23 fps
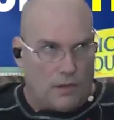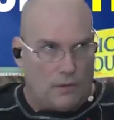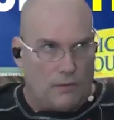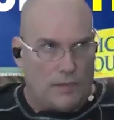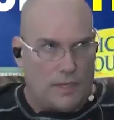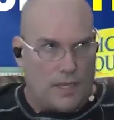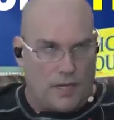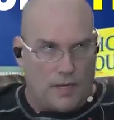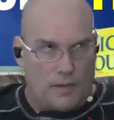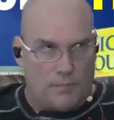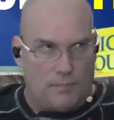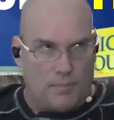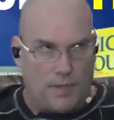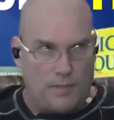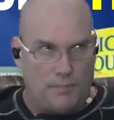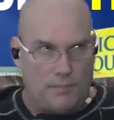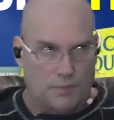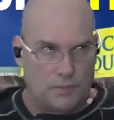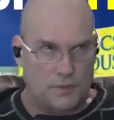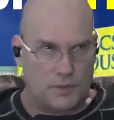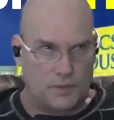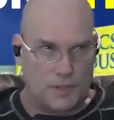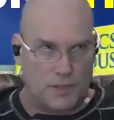getting
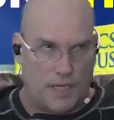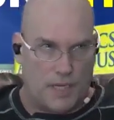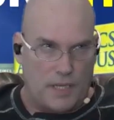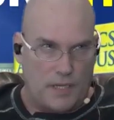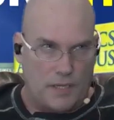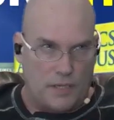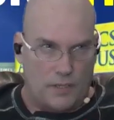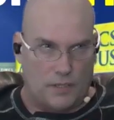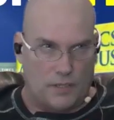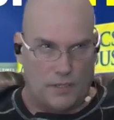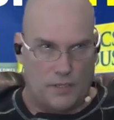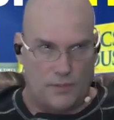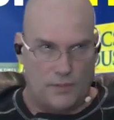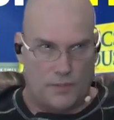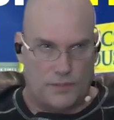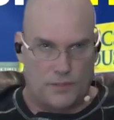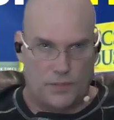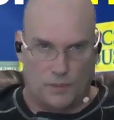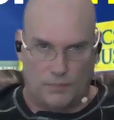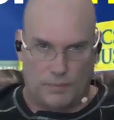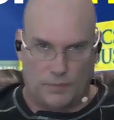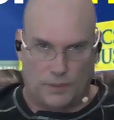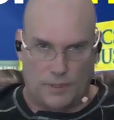people seen and heard that
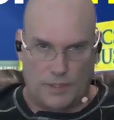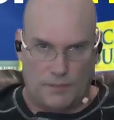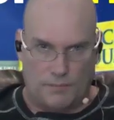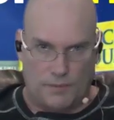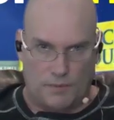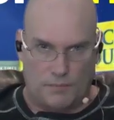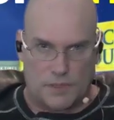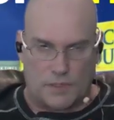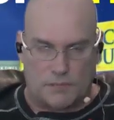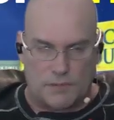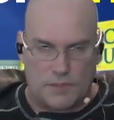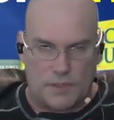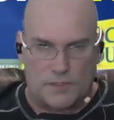don't believe in themselves.